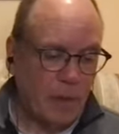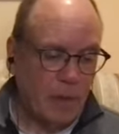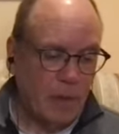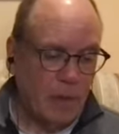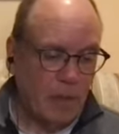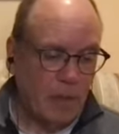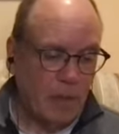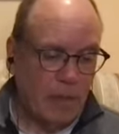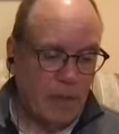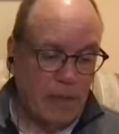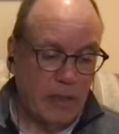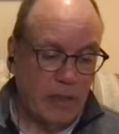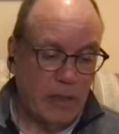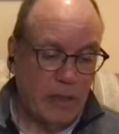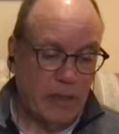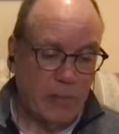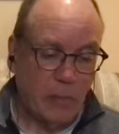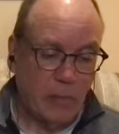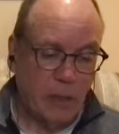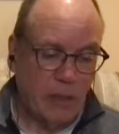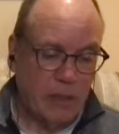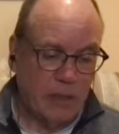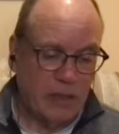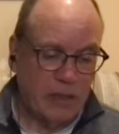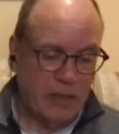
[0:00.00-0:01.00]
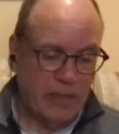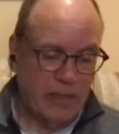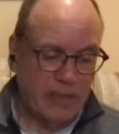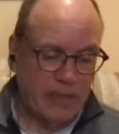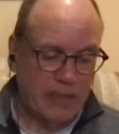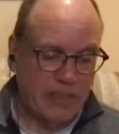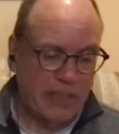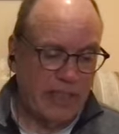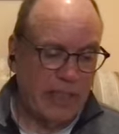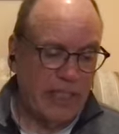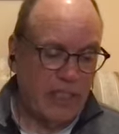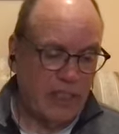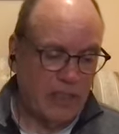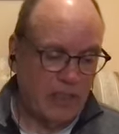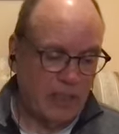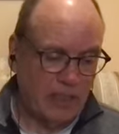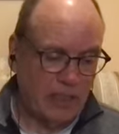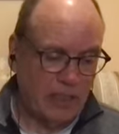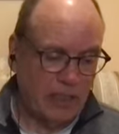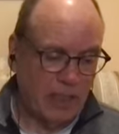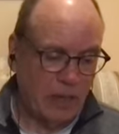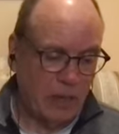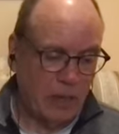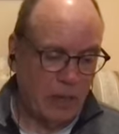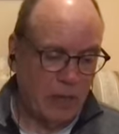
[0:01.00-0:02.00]
Make the smallest distinction,
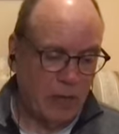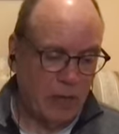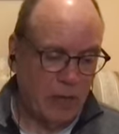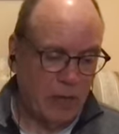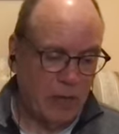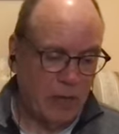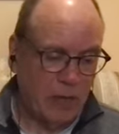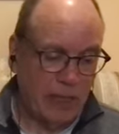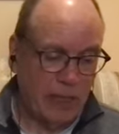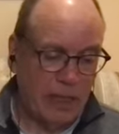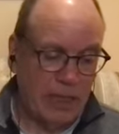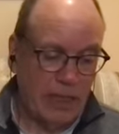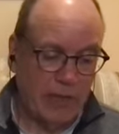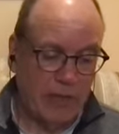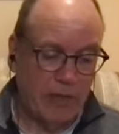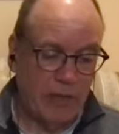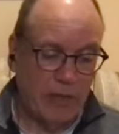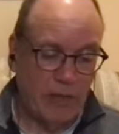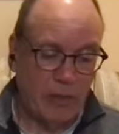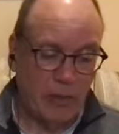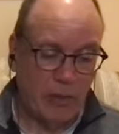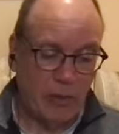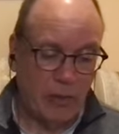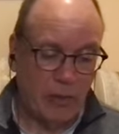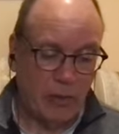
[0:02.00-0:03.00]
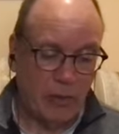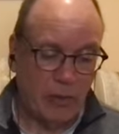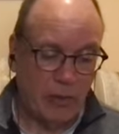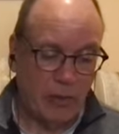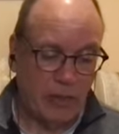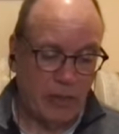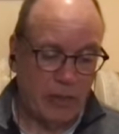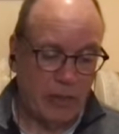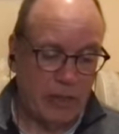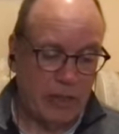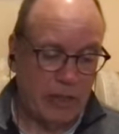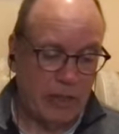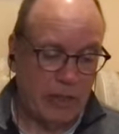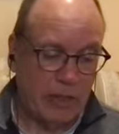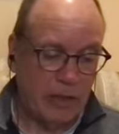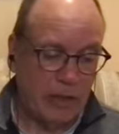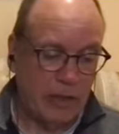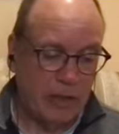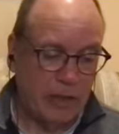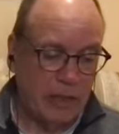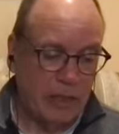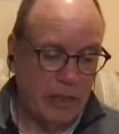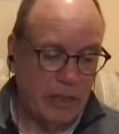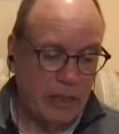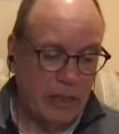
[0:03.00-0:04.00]
however, and heaven and earth are set
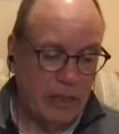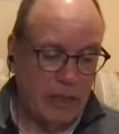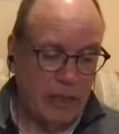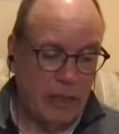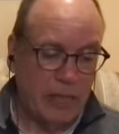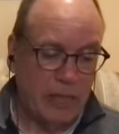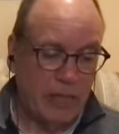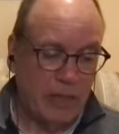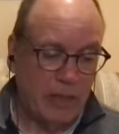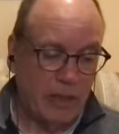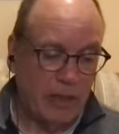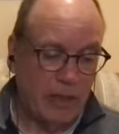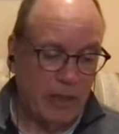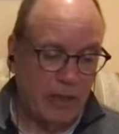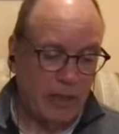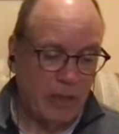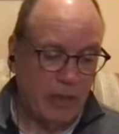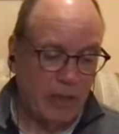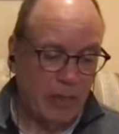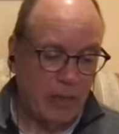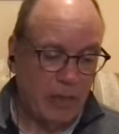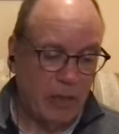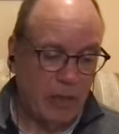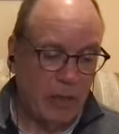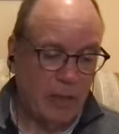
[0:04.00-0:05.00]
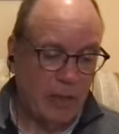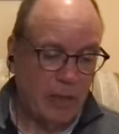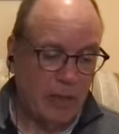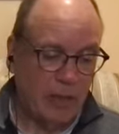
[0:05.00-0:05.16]
infinitely apart.